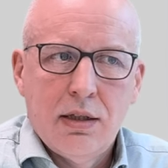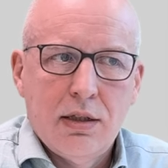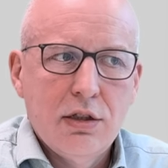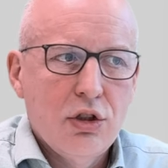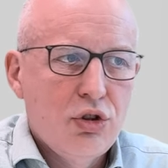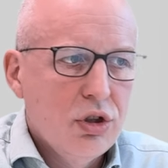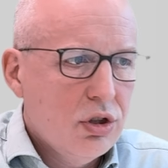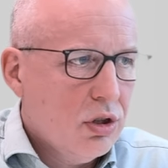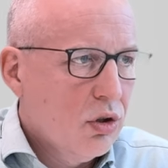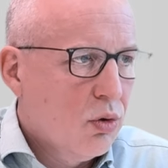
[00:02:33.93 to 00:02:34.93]
This is
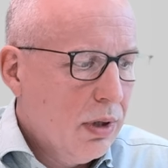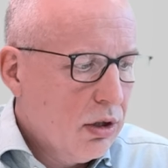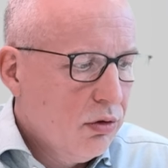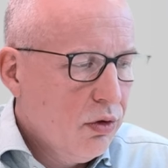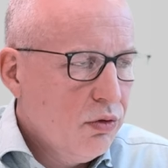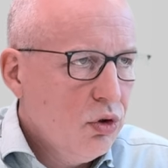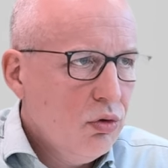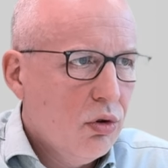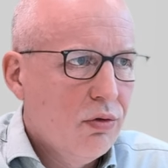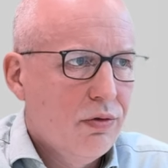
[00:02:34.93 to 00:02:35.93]
just a quick overview
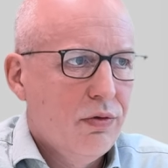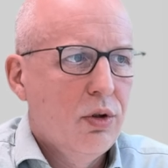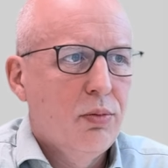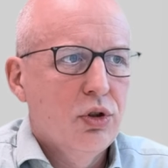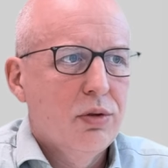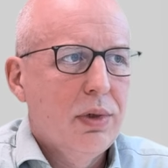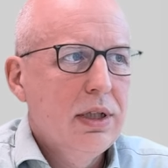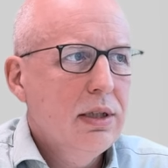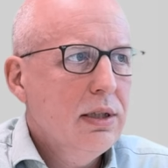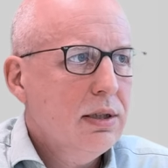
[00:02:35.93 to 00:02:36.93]
of the
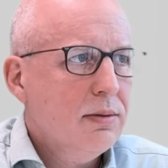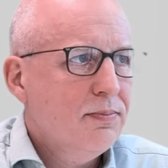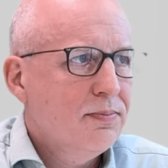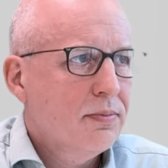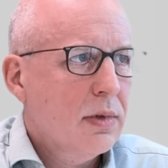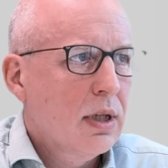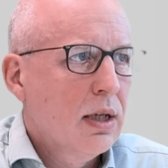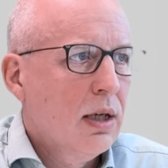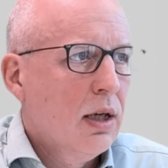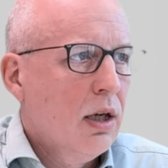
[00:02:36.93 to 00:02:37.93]
possibilities.
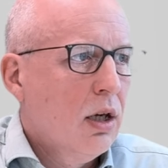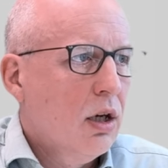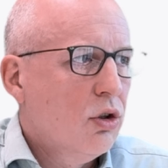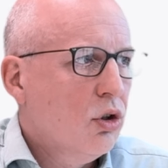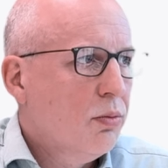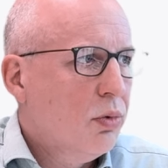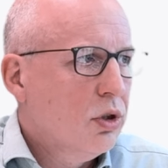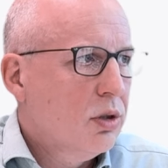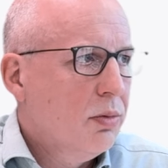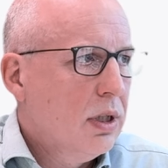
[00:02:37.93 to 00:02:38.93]
Another
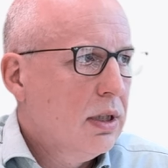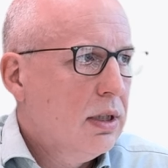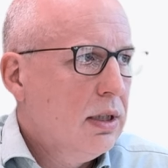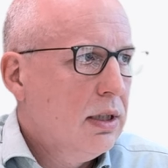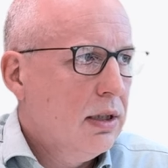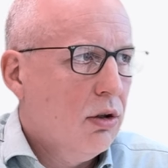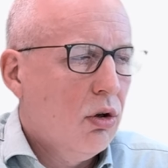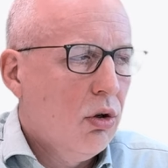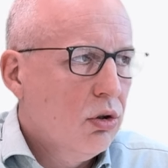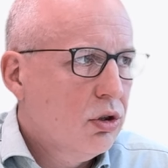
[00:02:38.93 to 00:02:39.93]
possibility
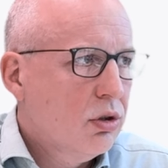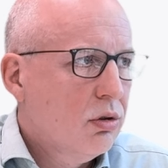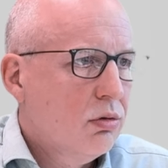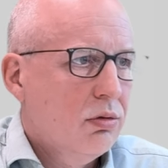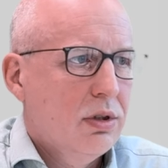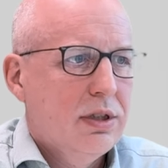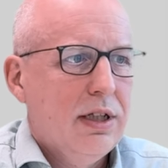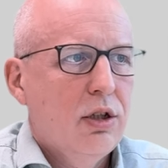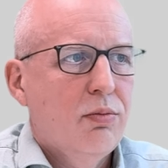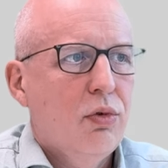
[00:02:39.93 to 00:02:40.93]
also
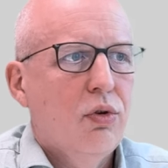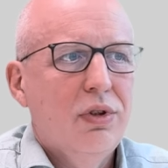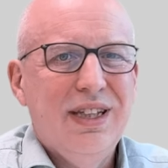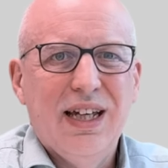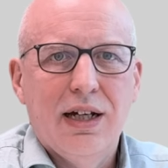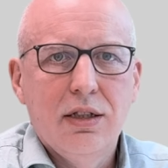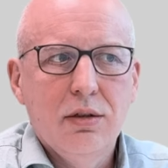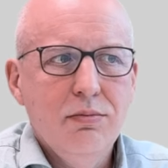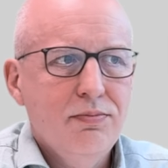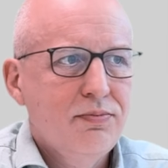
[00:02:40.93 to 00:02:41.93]
set up on the
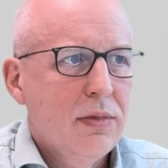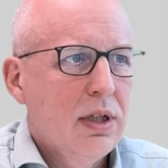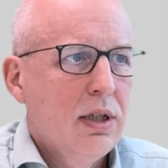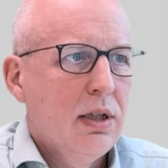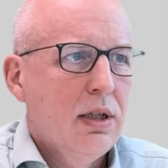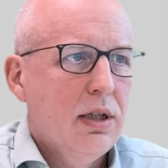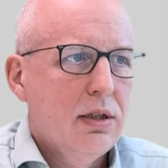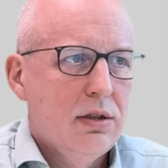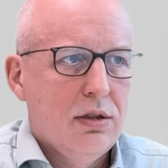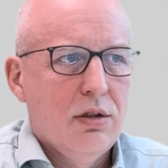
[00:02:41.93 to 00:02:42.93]
item
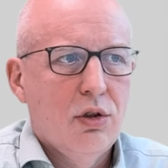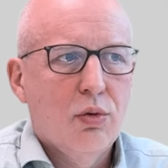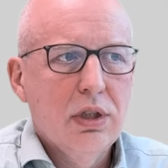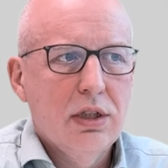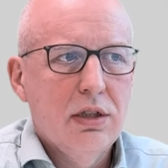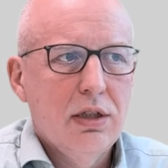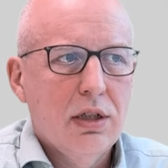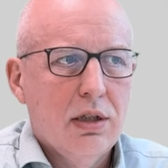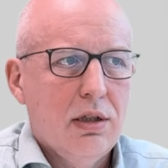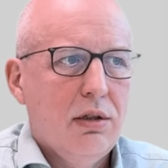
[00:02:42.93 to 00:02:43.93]
is a quantity
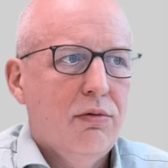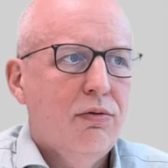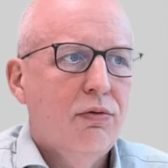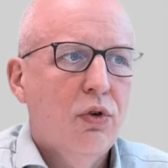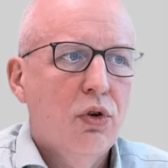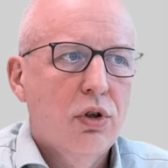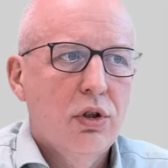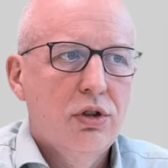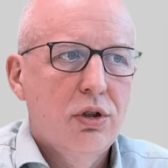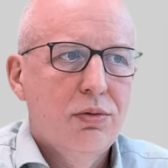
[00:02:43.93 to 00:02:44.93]
for
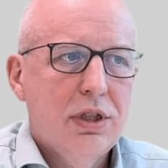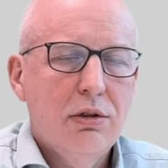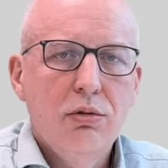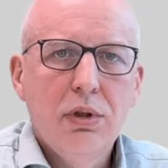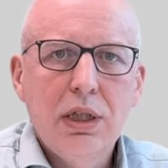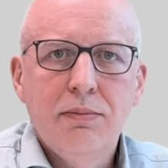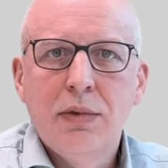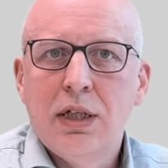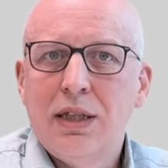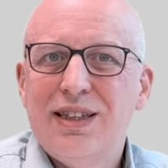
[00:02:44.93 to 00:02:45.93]
a subsidiary.
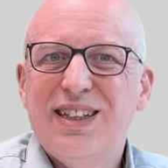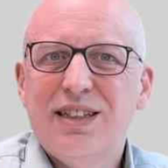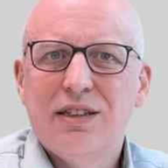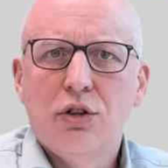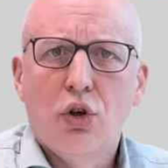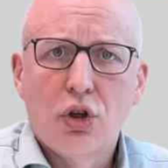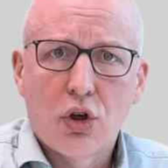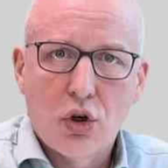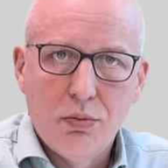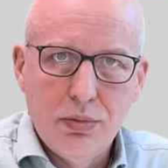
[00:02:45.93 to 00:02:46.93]
This is another
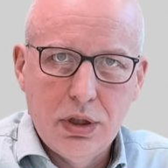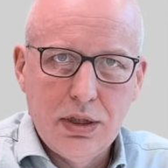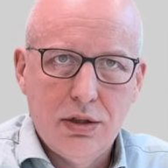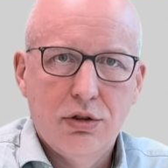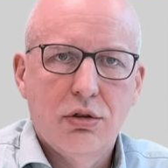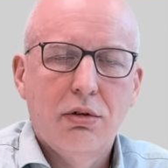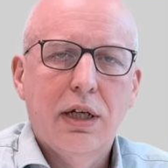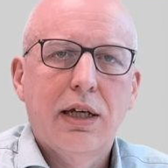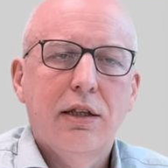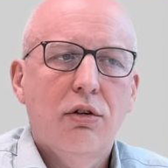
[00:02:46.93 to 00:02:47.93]
company, so I
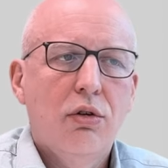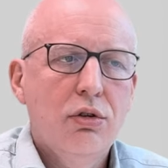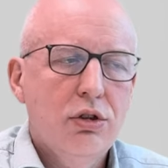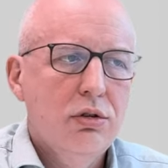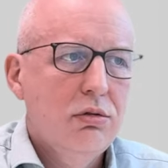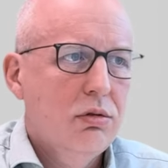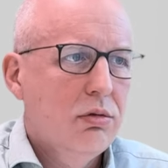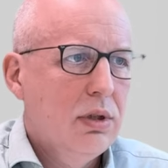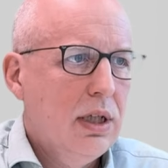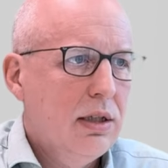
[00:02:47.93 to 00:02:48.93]
can also
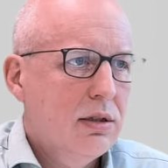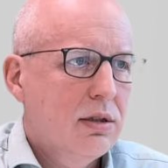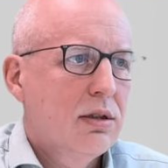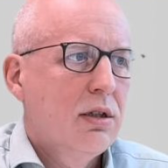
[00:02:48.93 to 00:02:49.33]
create